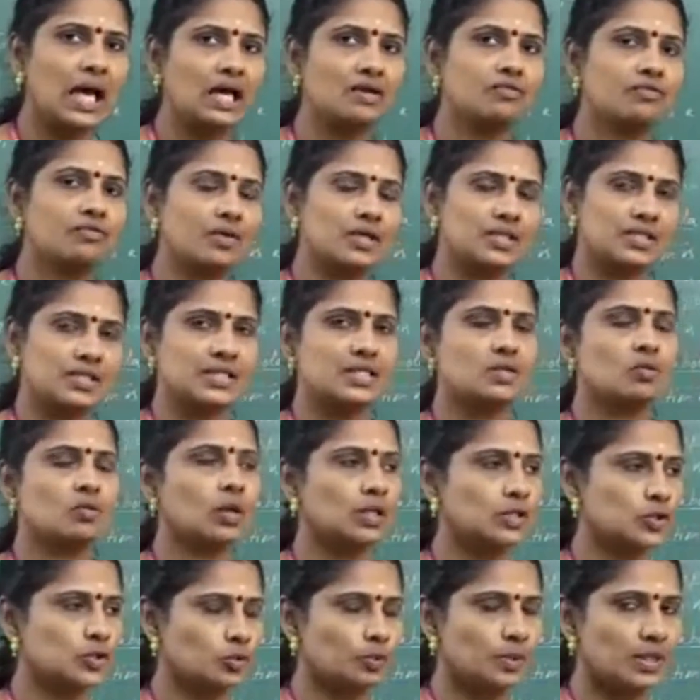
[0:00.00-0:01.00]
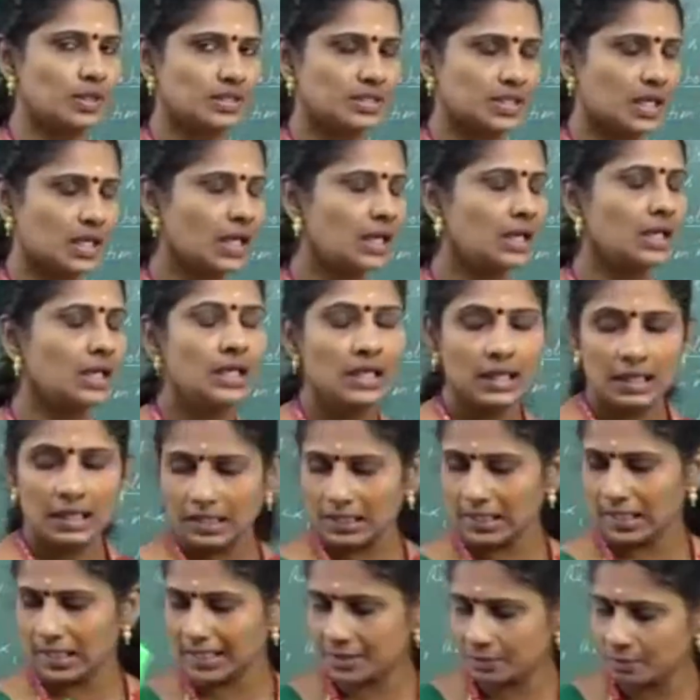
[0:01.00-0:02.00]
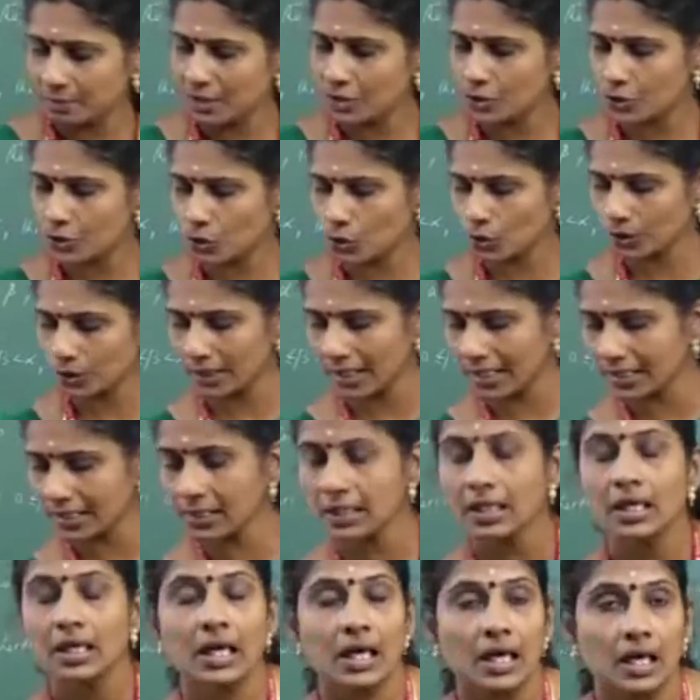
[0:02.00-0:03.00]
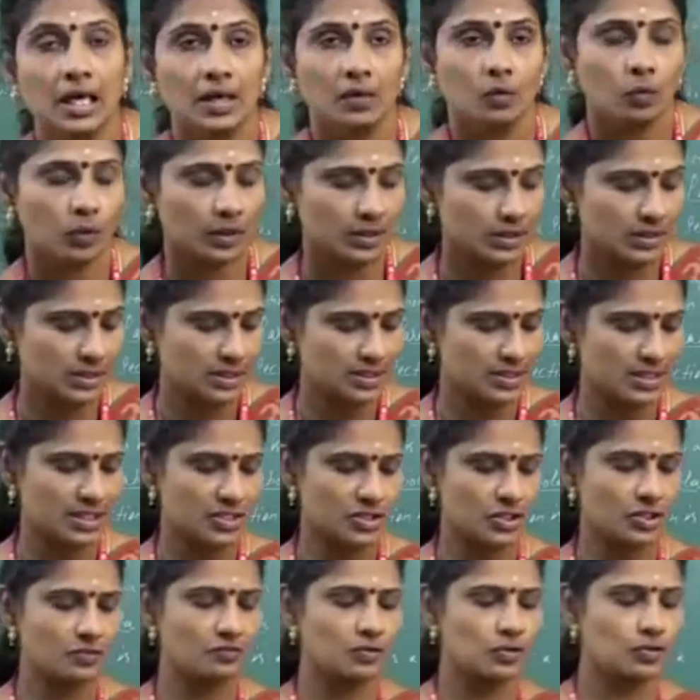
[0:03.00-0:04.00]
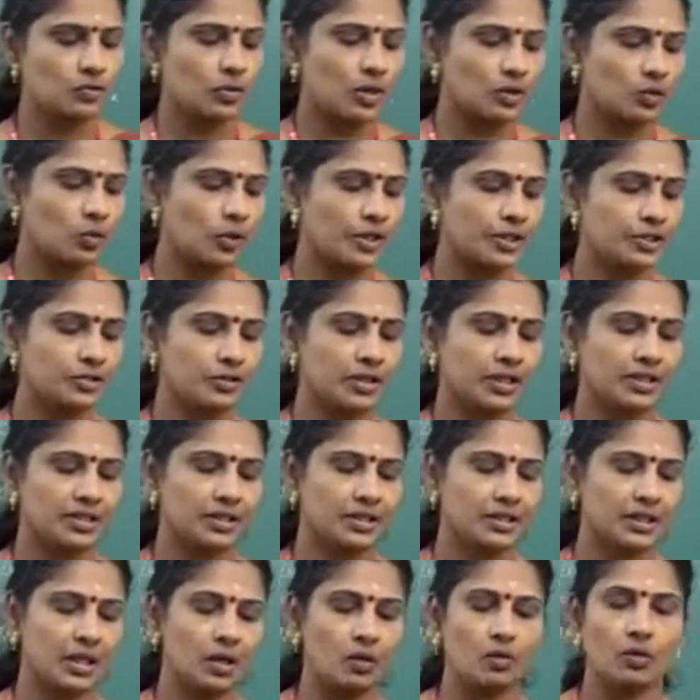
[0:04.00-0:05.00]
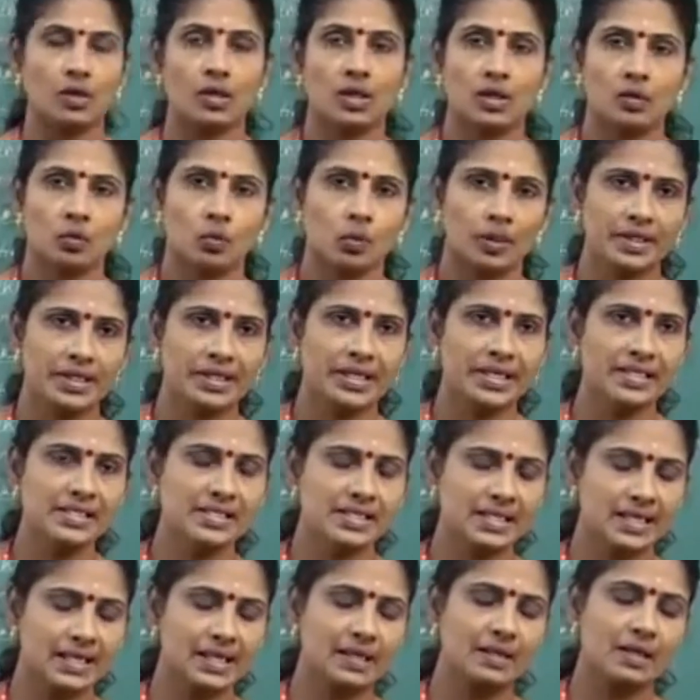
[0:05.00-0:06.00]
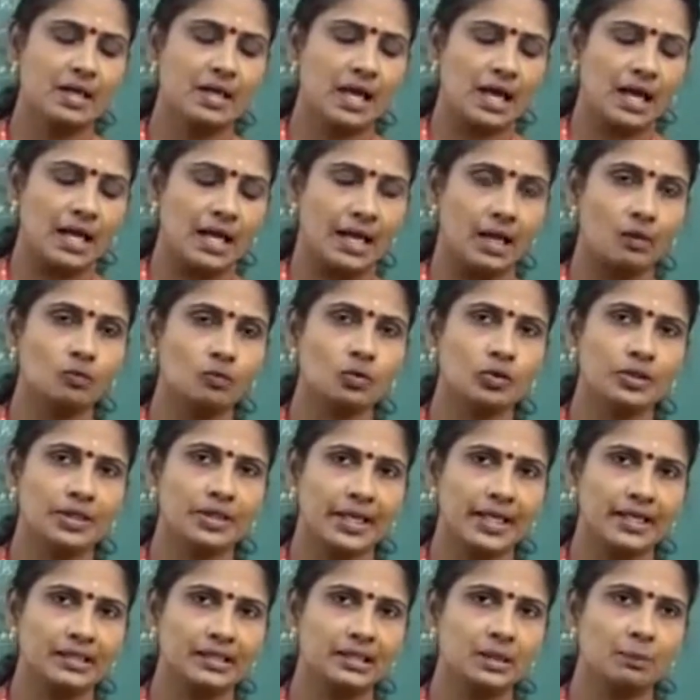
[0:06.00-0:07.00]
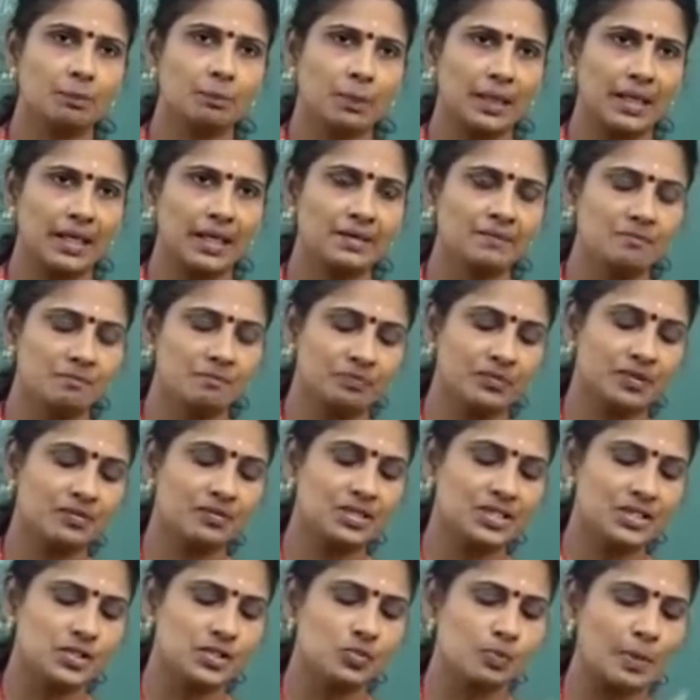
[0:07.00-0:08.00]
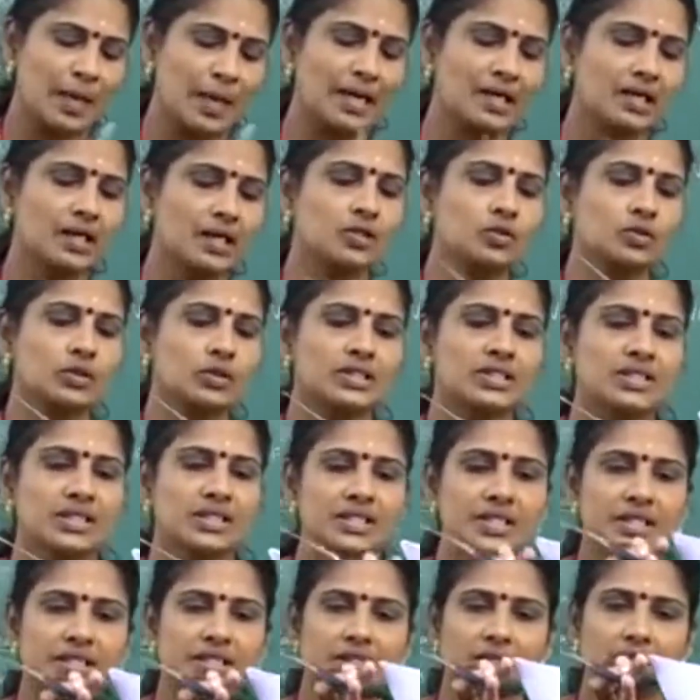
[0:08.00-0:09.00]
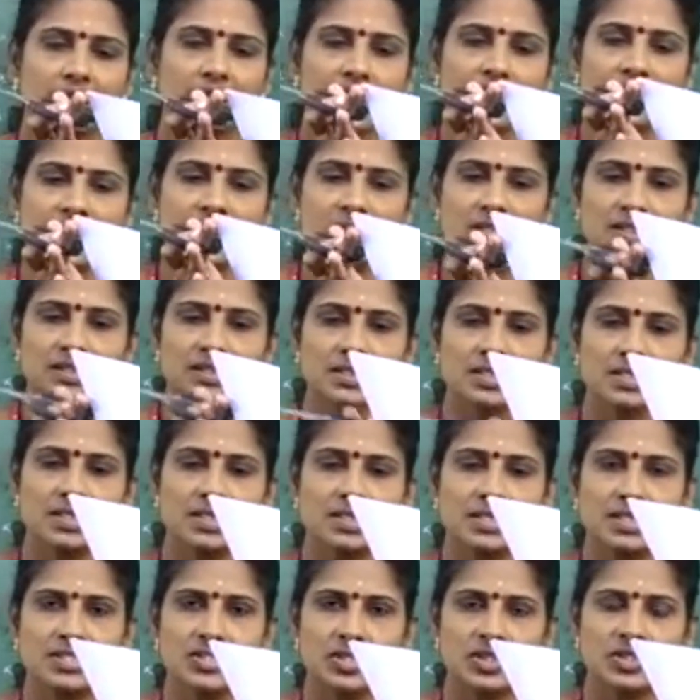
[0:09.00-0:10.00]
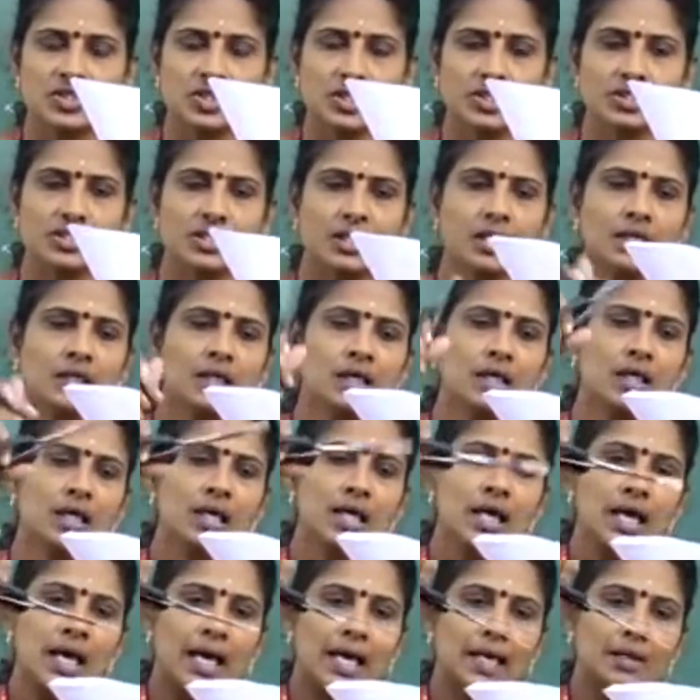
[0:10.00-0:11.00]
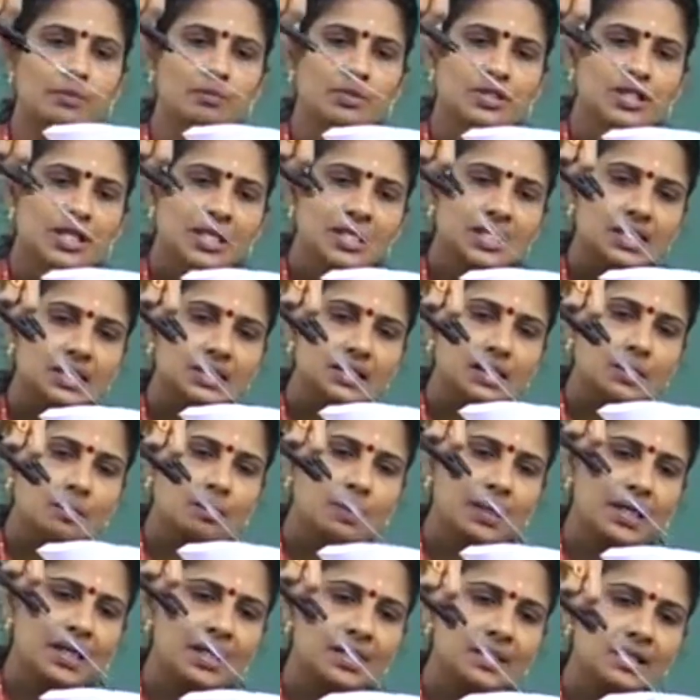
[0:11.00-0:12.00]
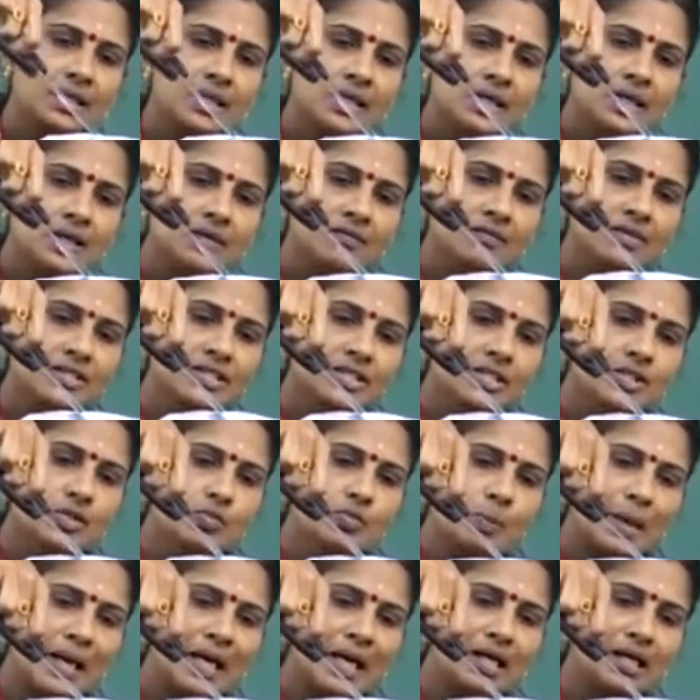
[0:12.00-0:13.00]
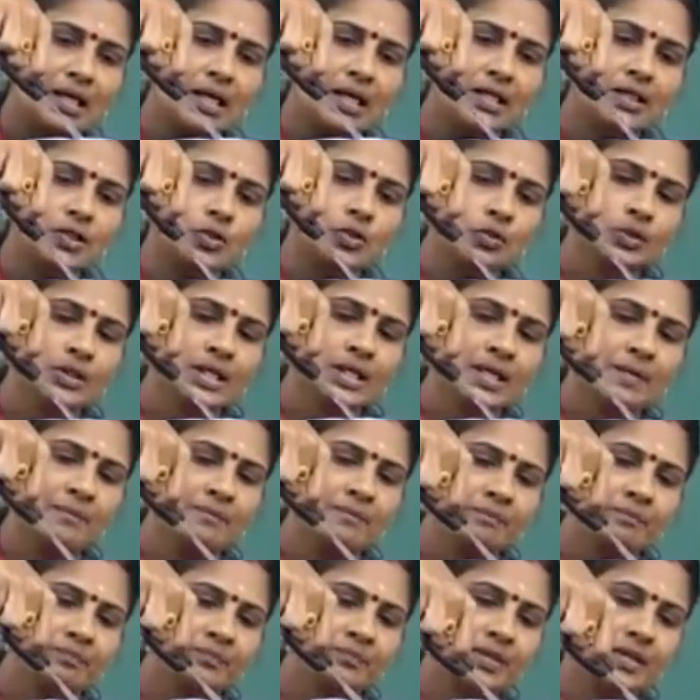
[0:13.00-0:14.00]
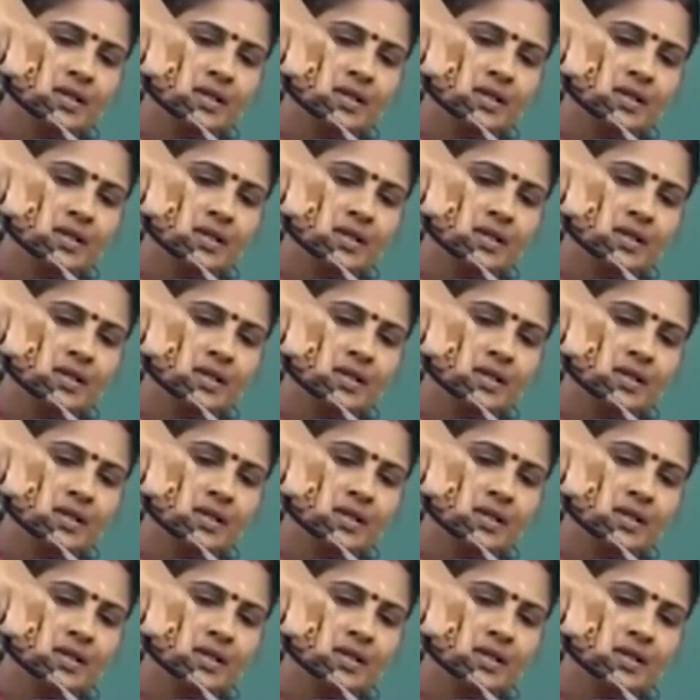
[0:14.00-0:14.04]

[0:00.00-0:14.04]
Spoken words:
alpha is equal to beta. Let me show that what is the section which we are going to get it now. What did I say? I have to take the plane which is parallel to the generator. Consider this is a generator. I am taking the plane which is parallel to the